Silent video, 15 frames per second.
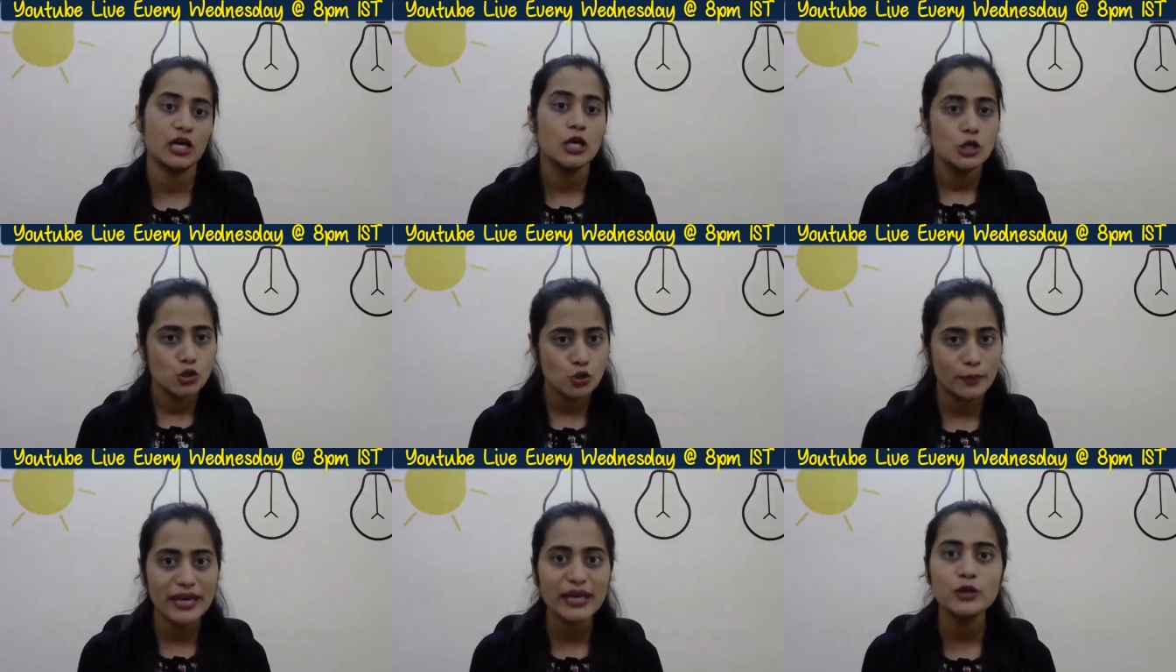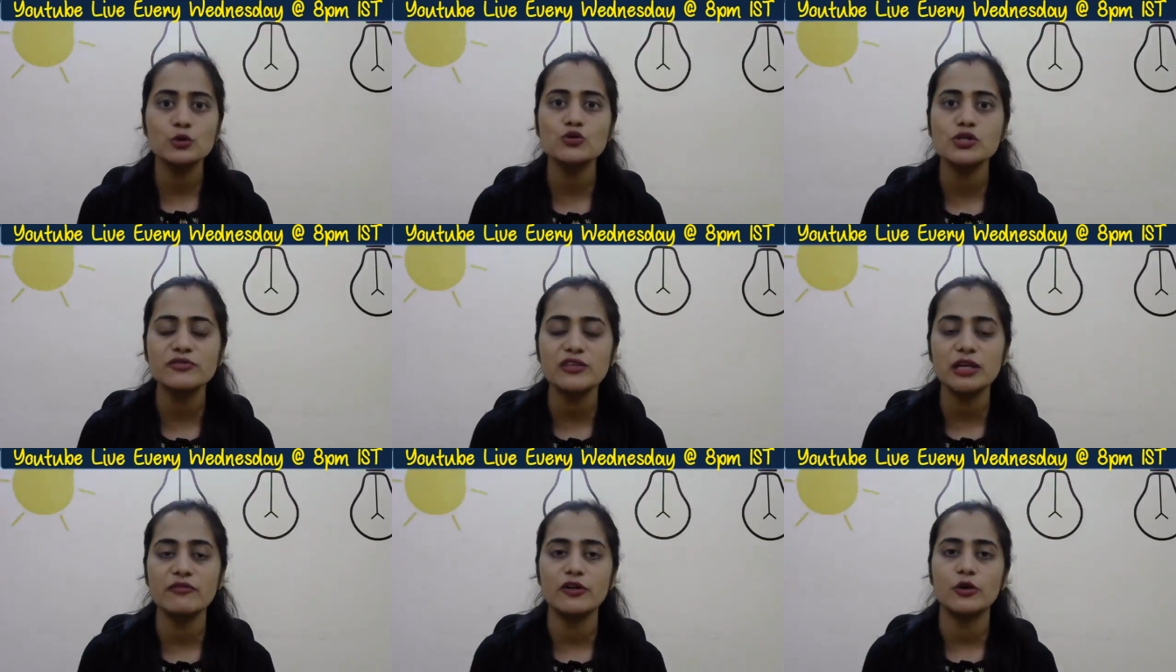So make use of
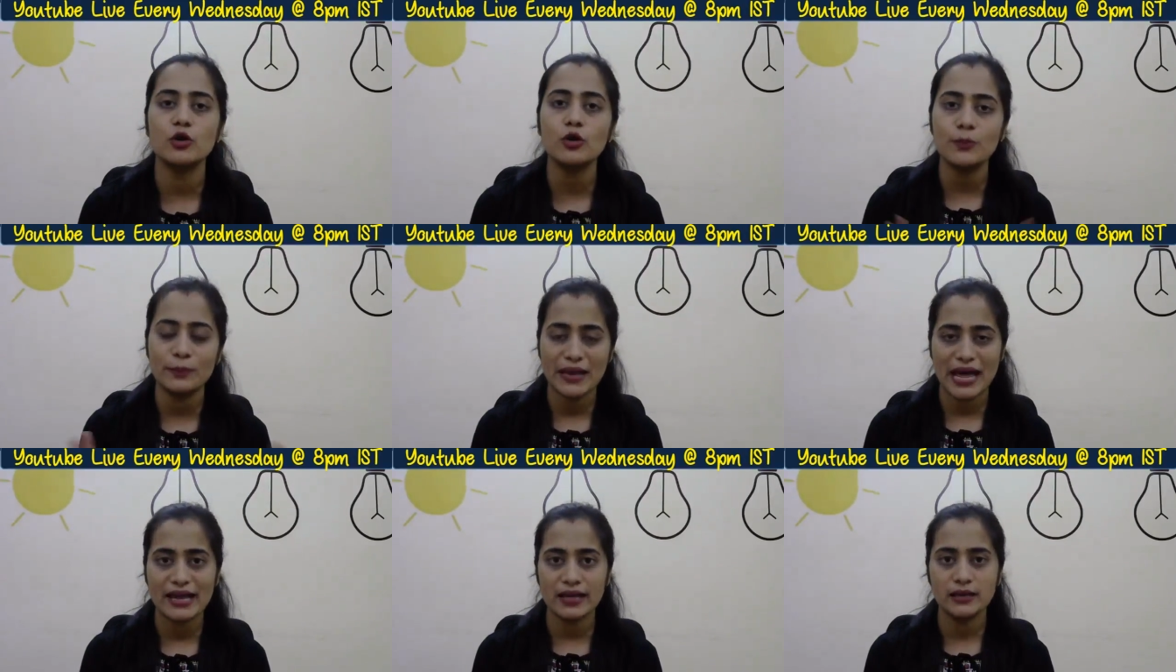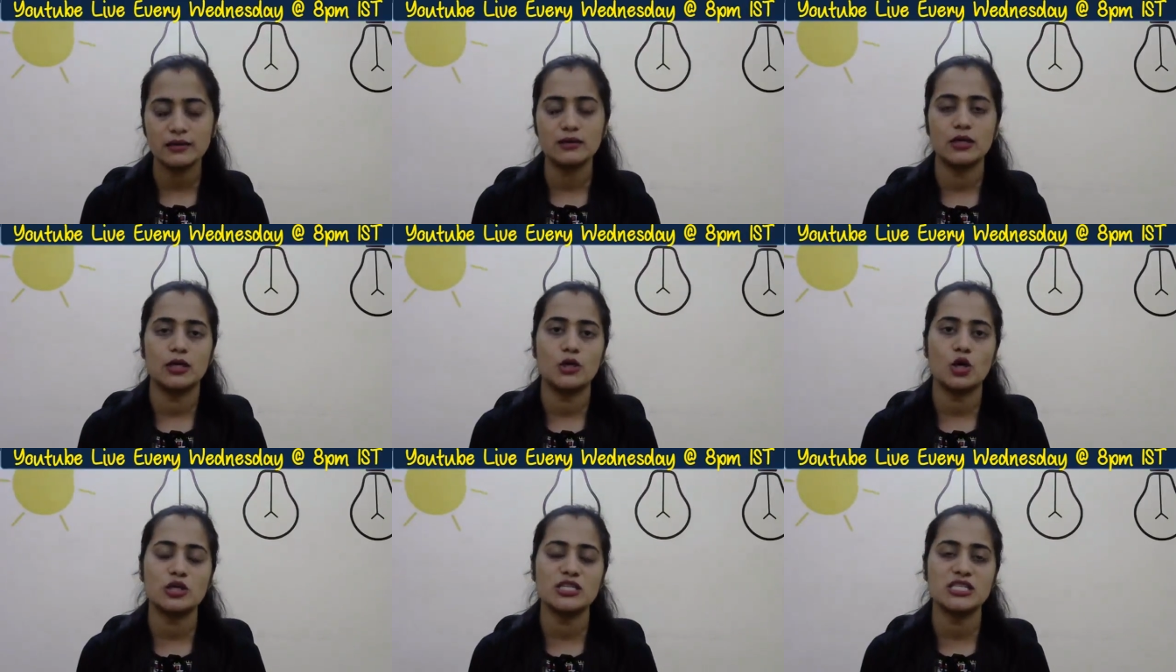that video, plan
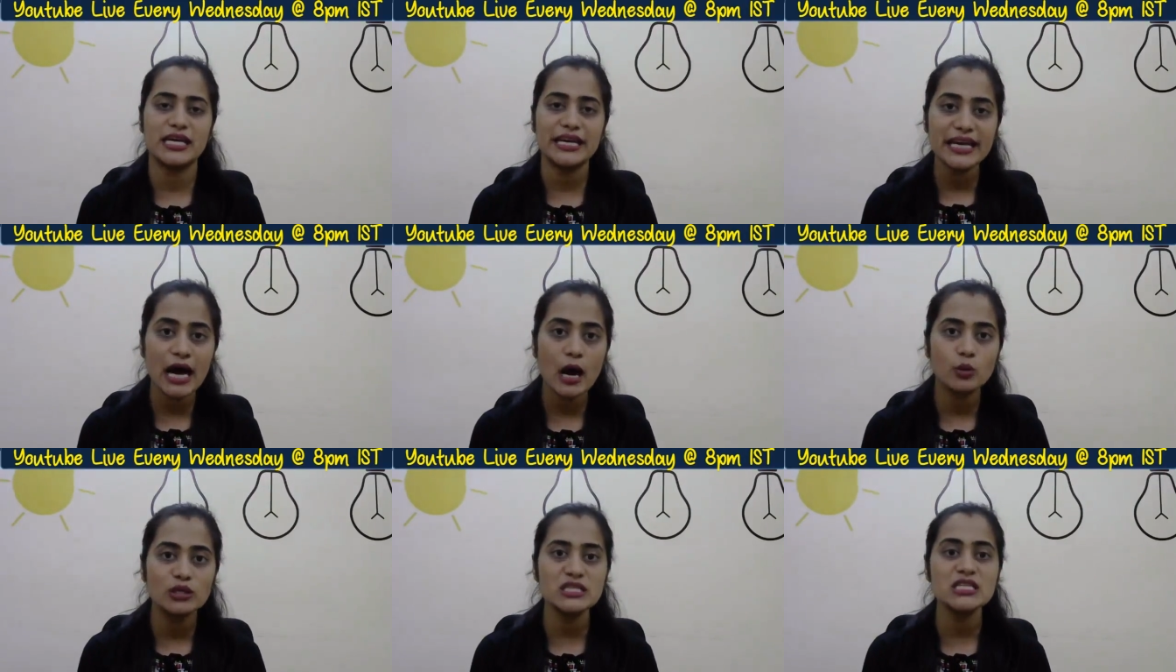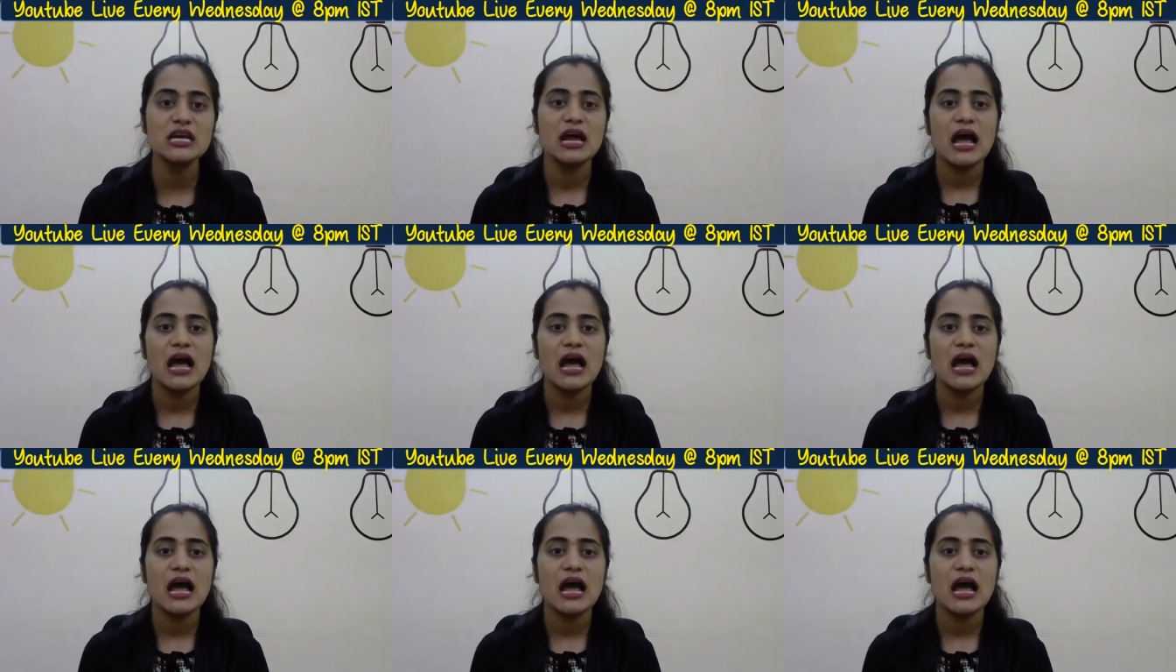your study hours,